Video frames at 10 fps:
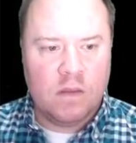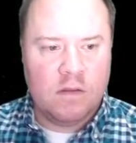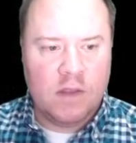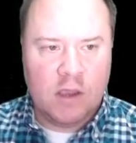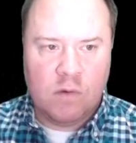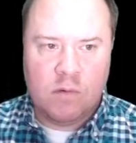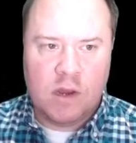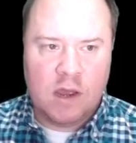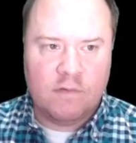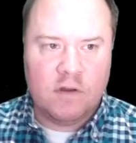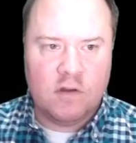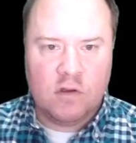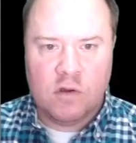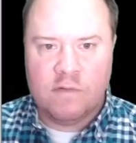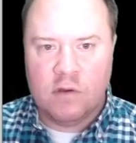like we would have to
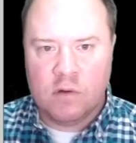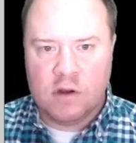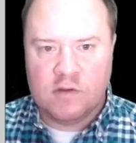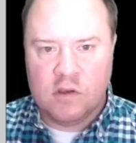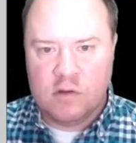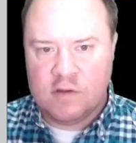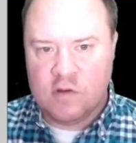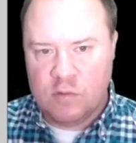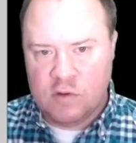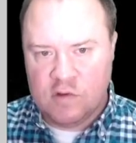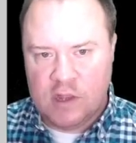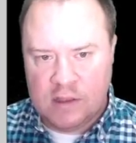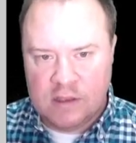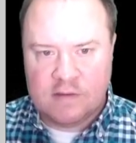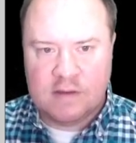do if it were a skewed distribution like
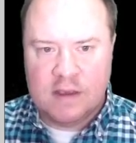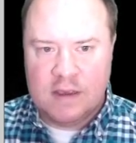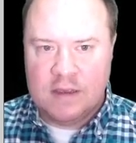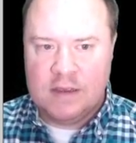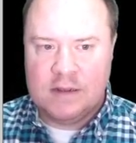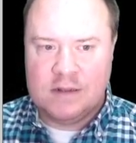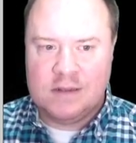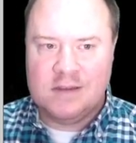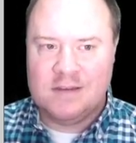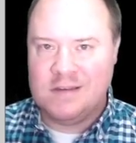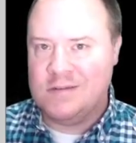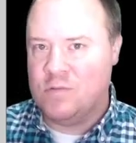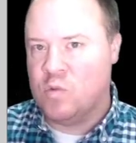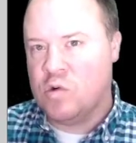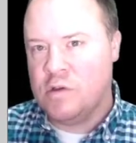this.
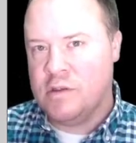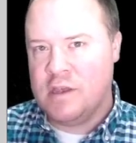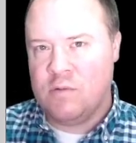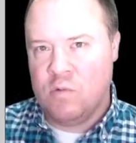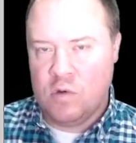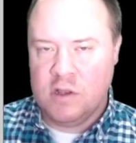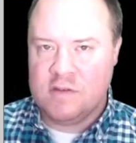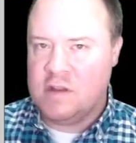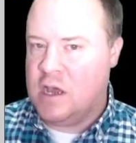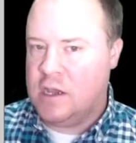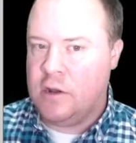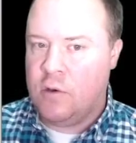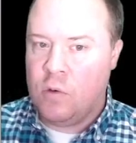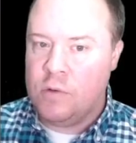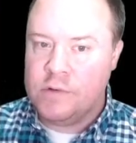That rule is not going to
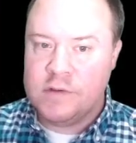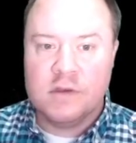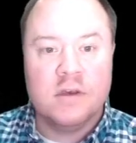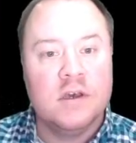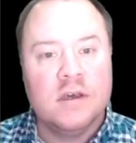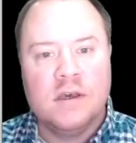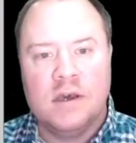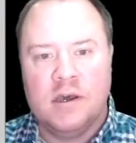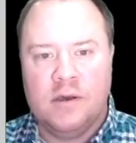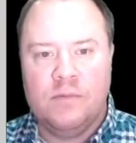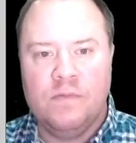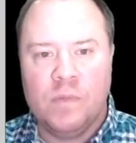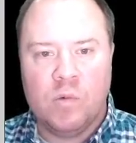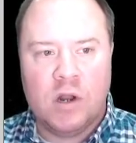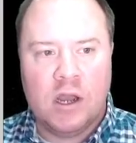hold.
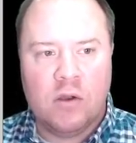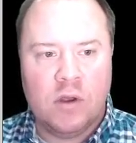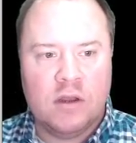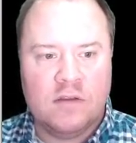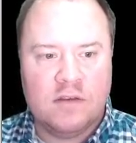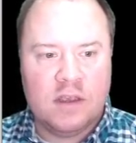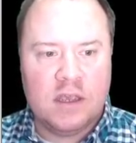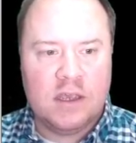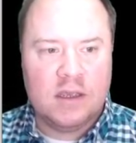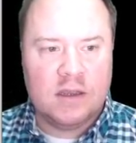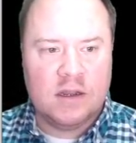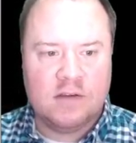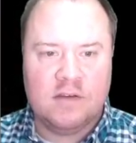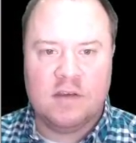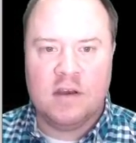We're not going to see
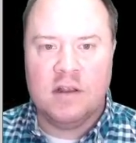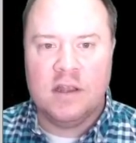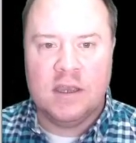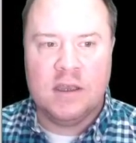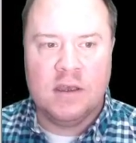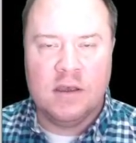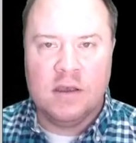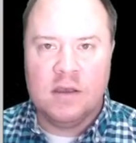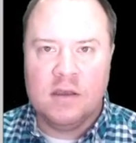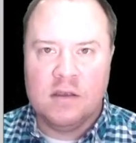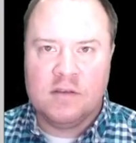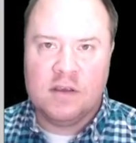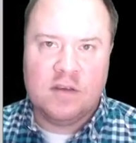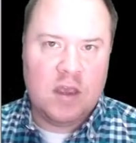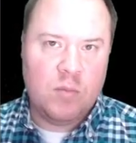necessarily
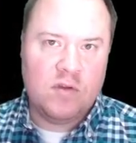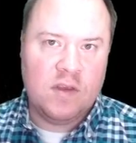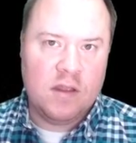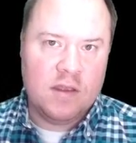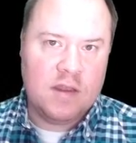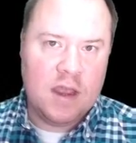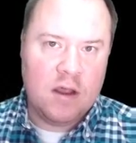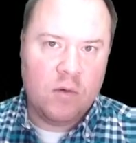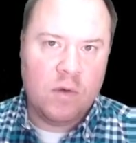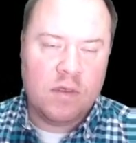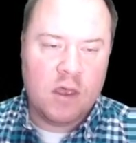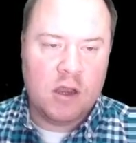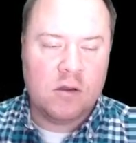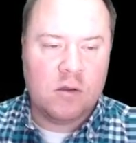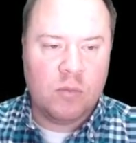68% of the data
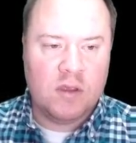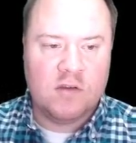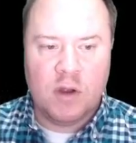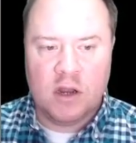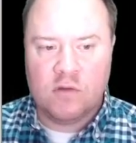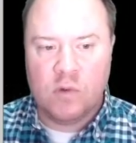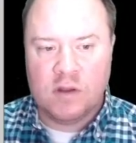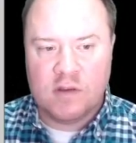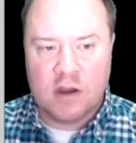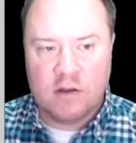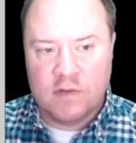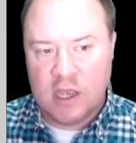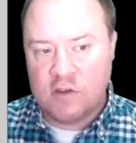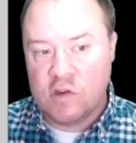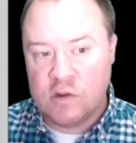within plus or minus 1 standard
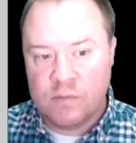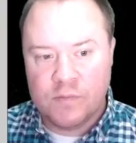deviation.